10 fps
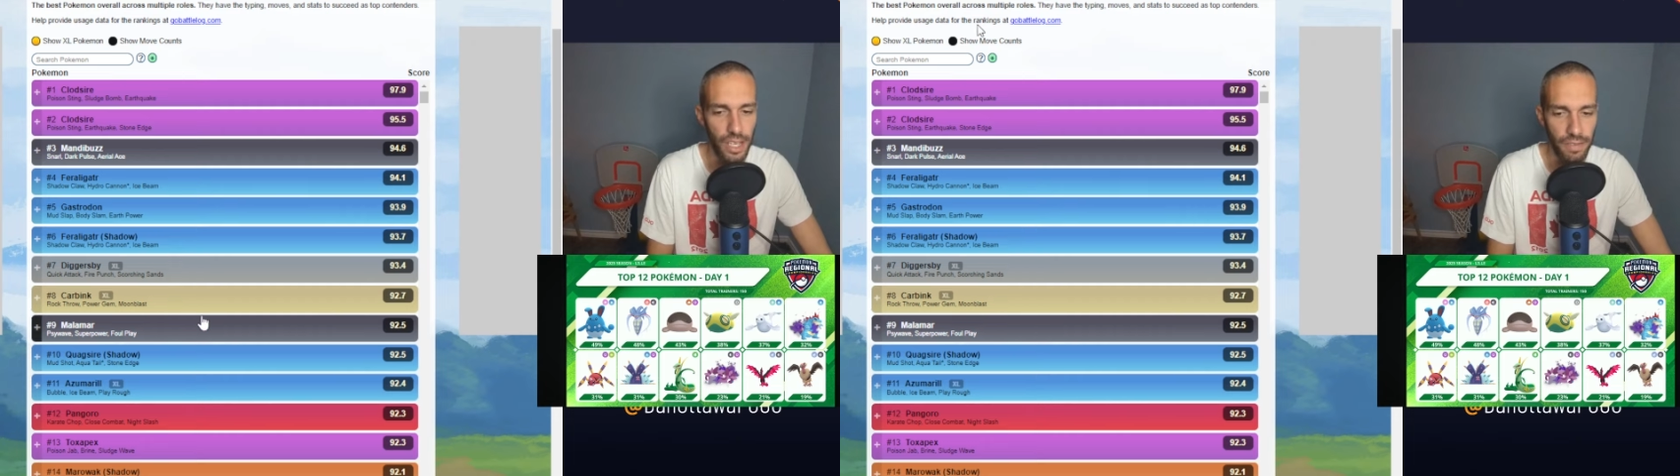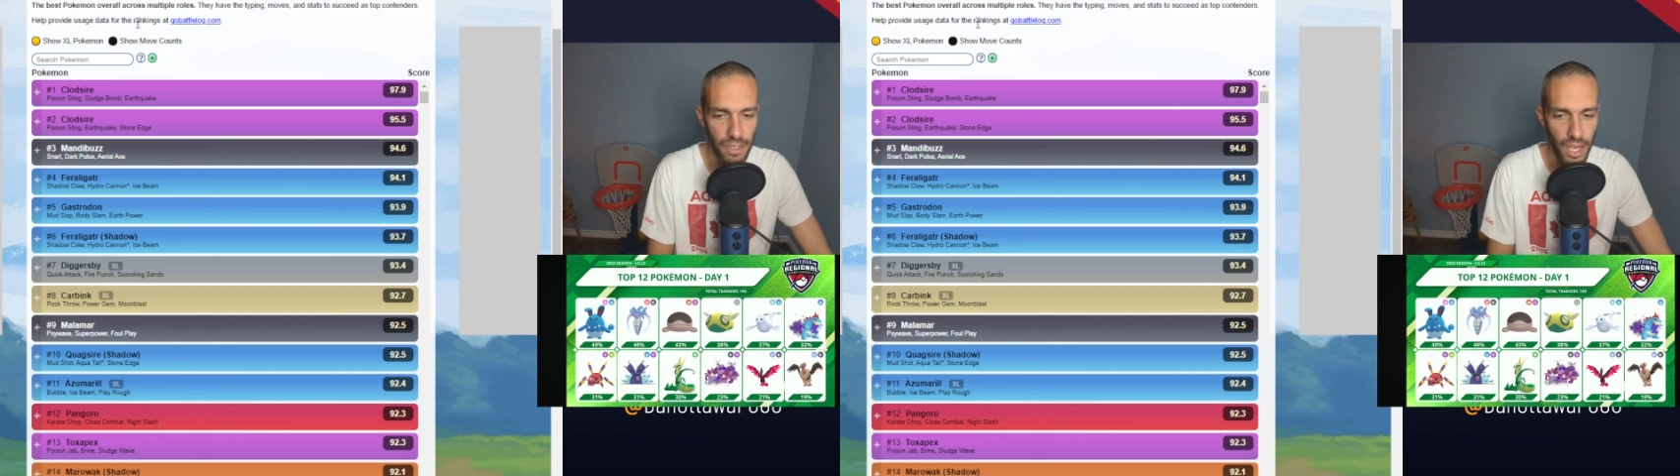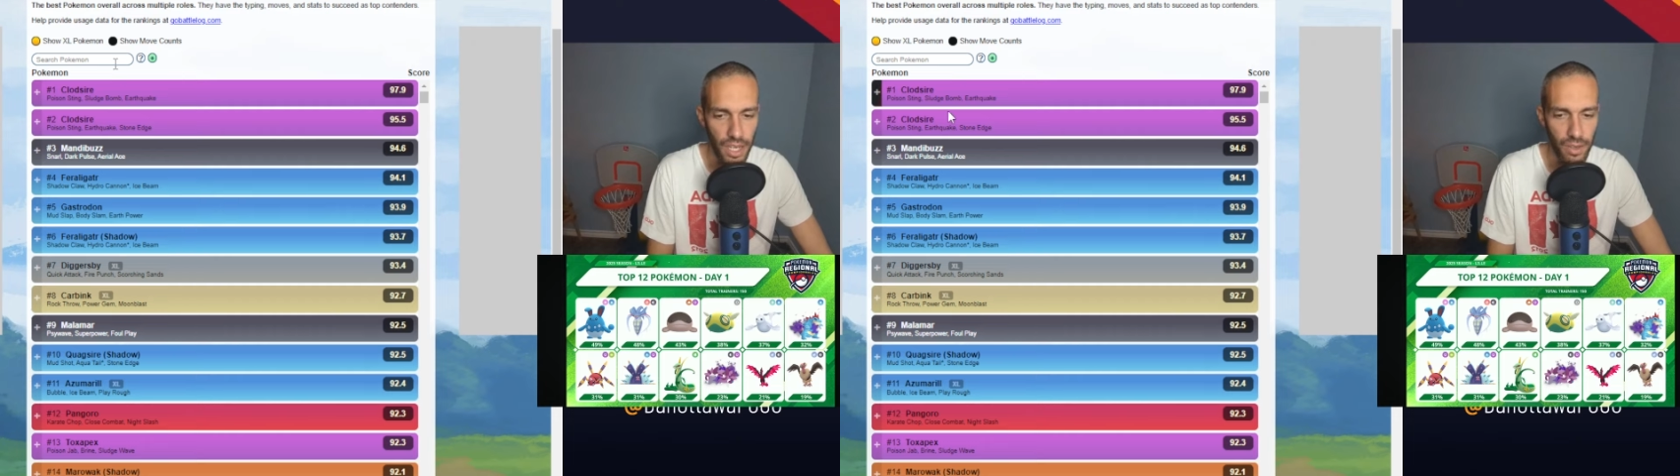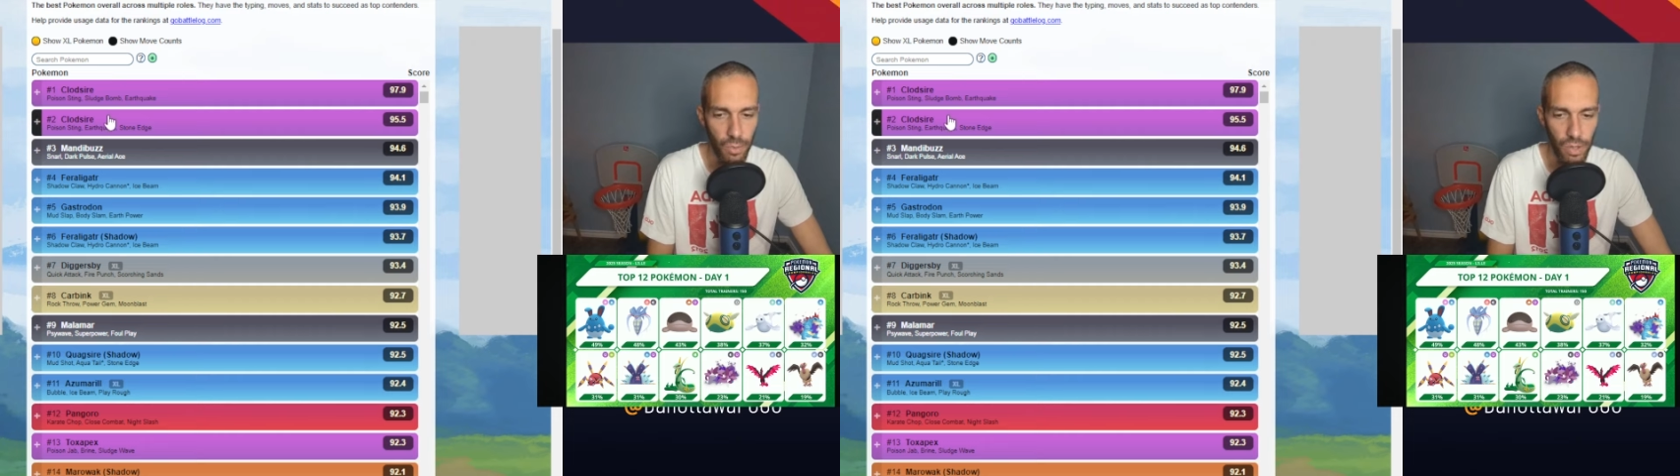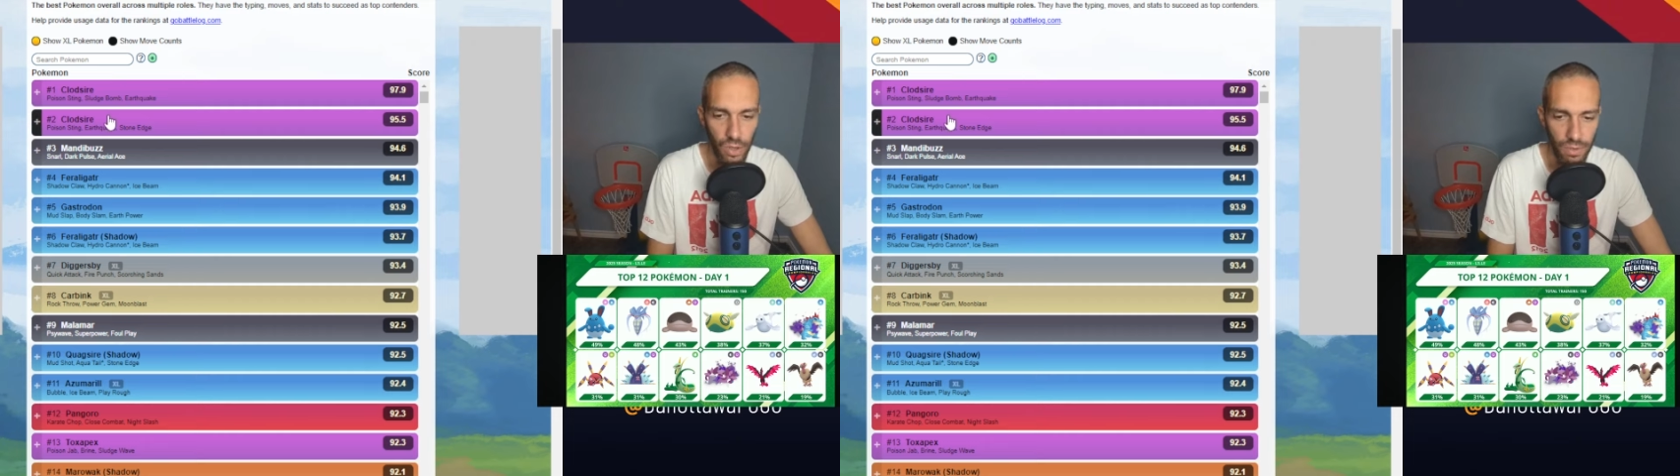If they're not,
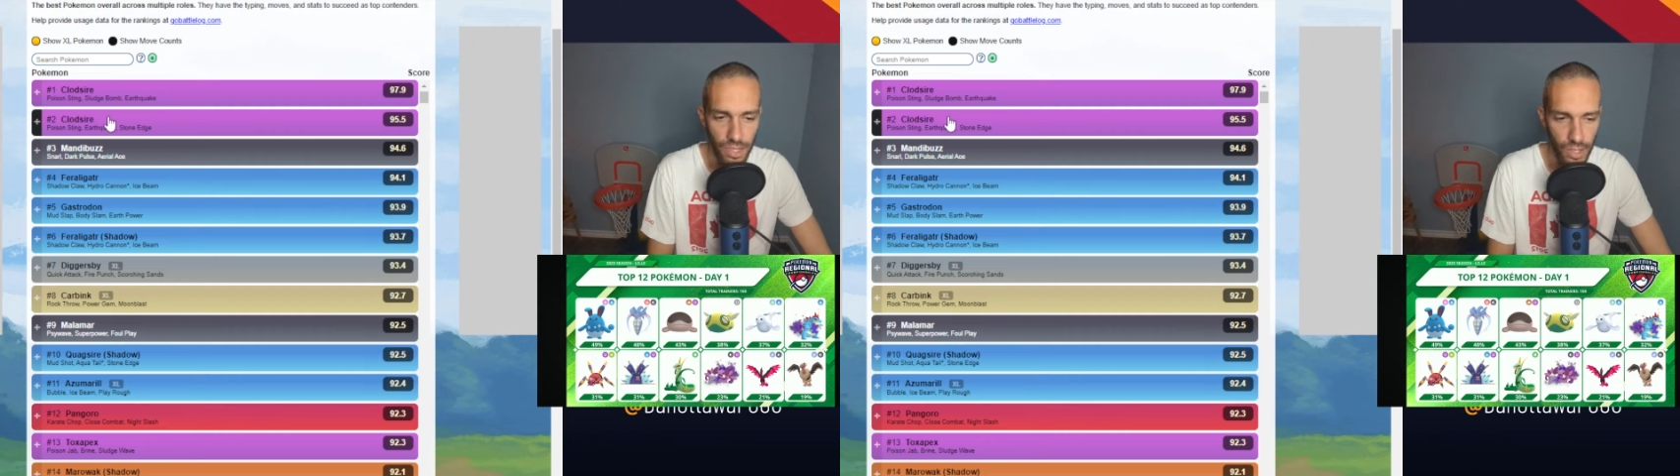we'll go over a